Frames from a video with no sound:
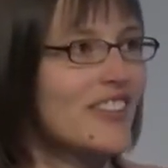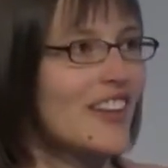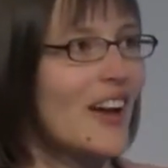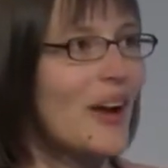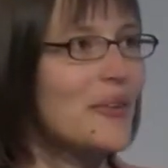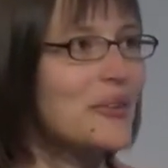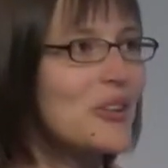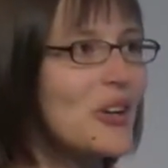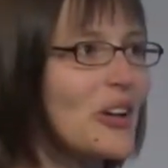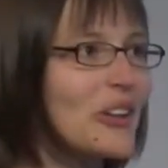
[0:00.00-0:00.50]

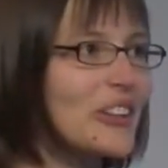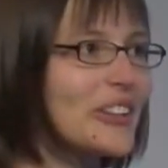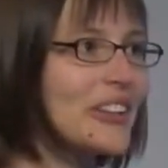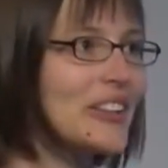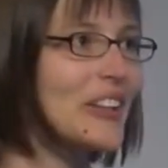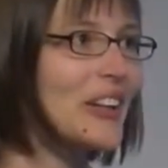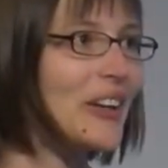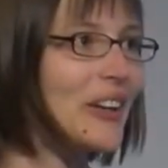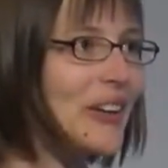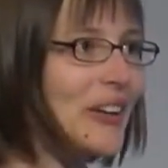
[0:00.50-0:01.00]
I would call it
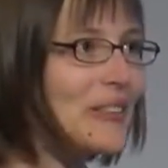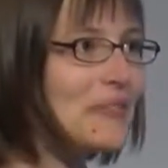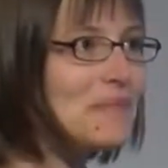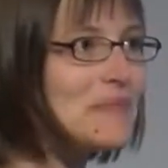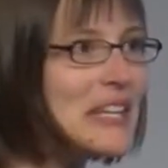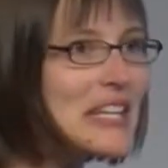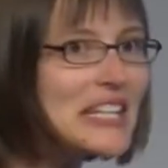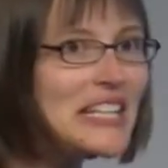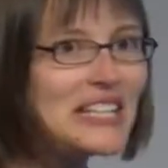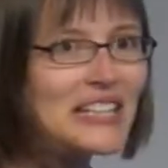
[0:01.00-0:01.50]

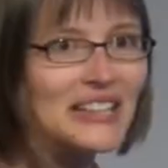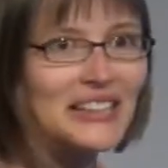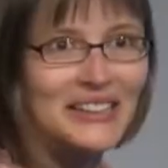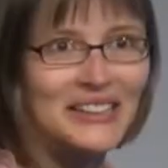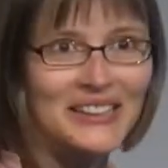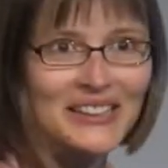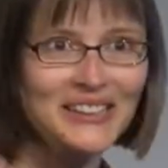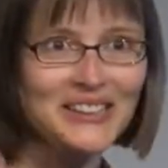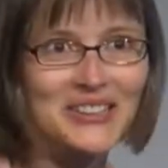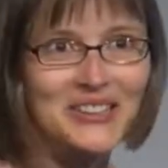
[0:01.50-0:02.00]
media
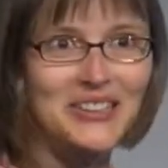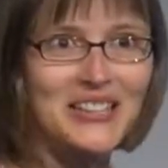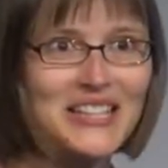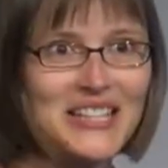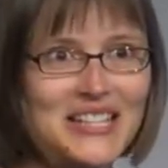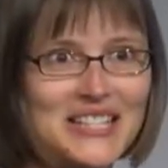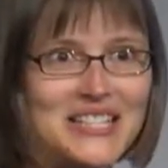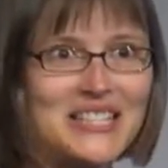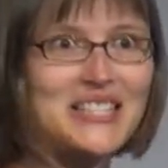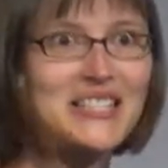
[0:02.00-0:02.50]

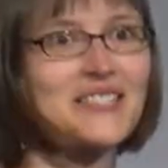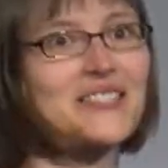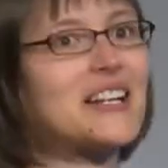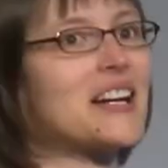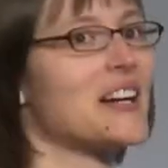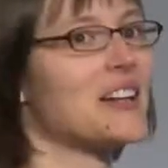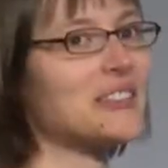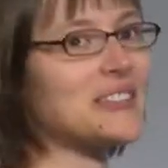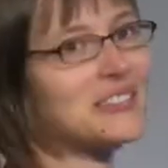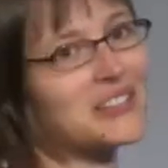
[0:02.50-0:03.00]
craze
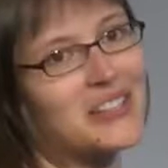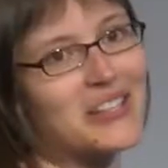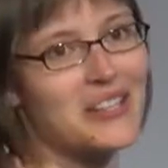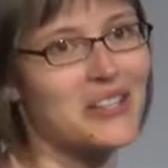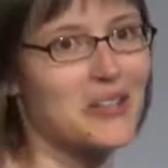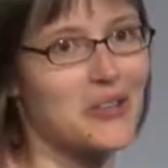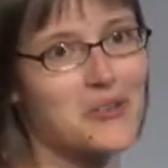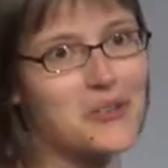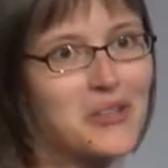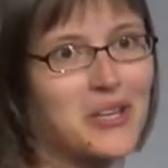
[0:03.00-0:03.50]
around
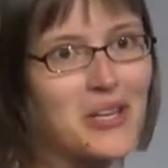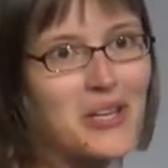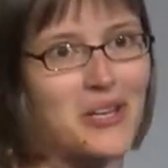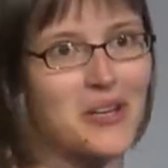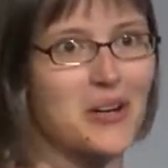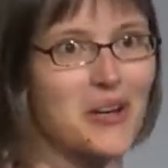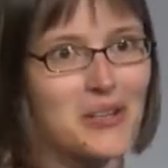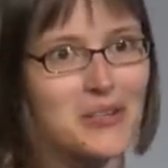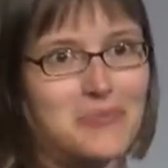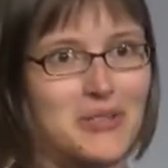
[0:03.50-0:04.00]
like, okay,
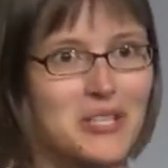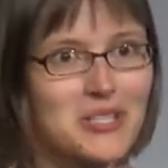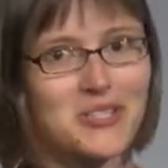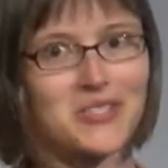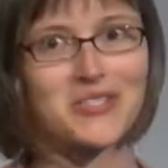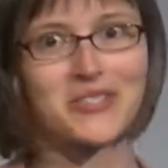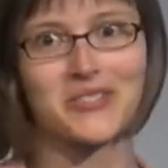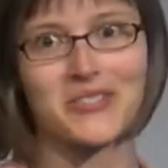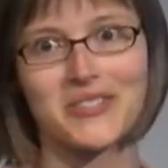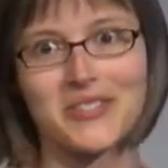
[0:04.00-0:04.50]

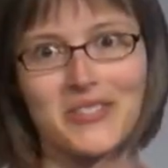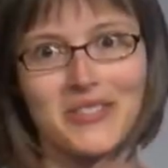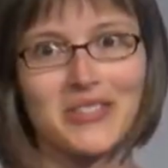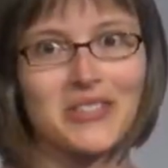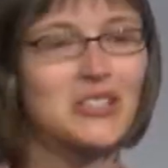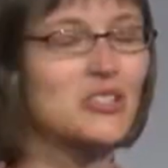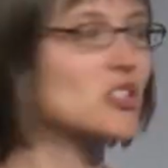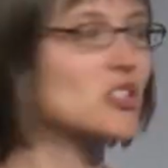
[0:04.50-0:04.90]
automation is stealing